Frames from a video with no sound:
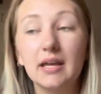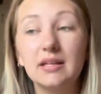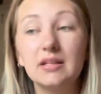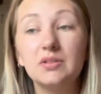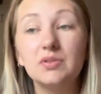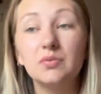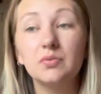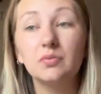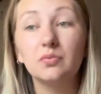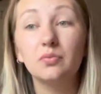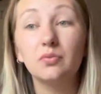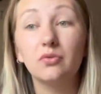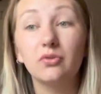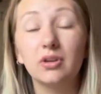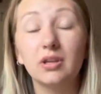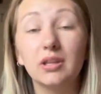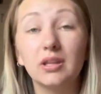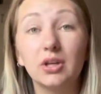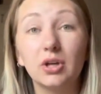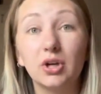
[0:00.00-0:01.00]
It's
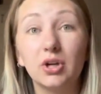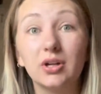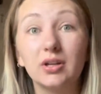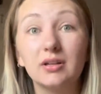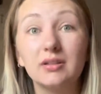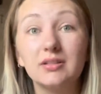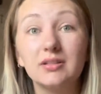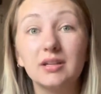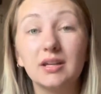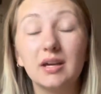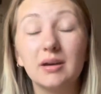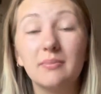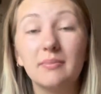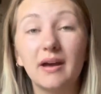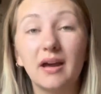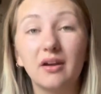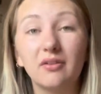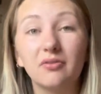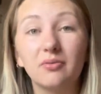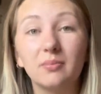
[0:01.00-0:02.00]
really hard to come
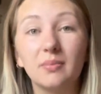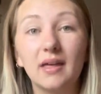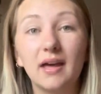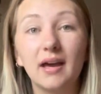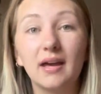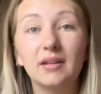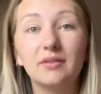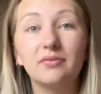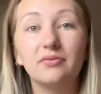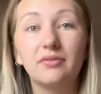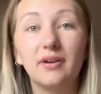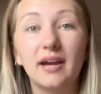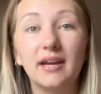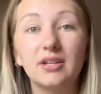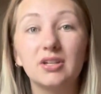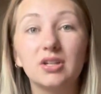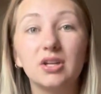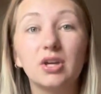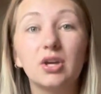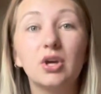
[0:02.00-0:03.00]
back from that and
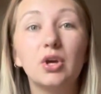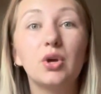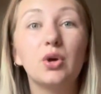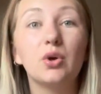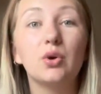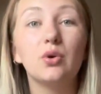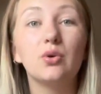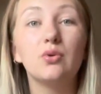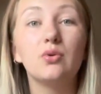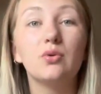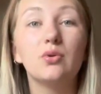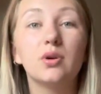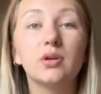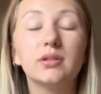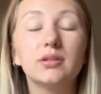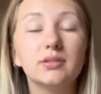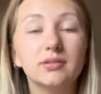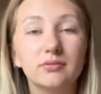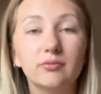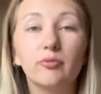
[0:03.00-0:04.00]
find who
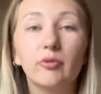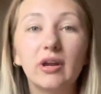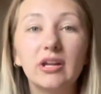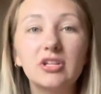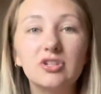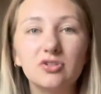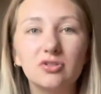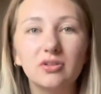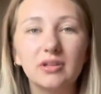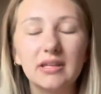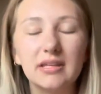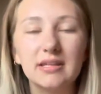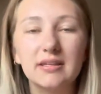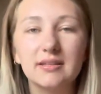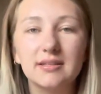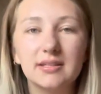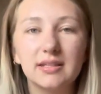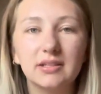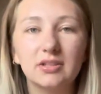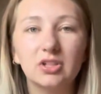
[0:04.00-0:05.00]
Rachel
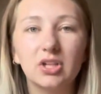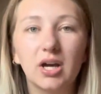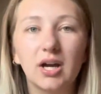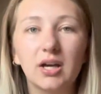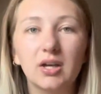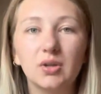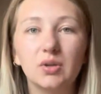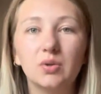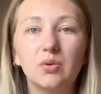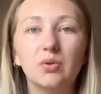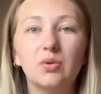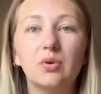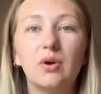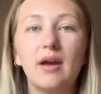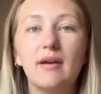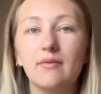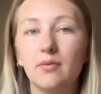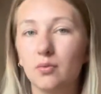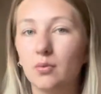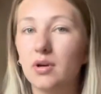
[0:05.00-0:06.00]
is and not who
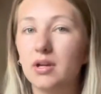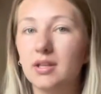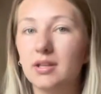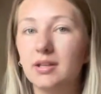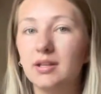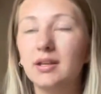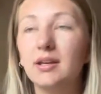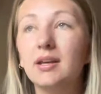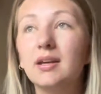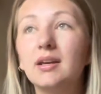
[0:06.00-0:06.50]
everyone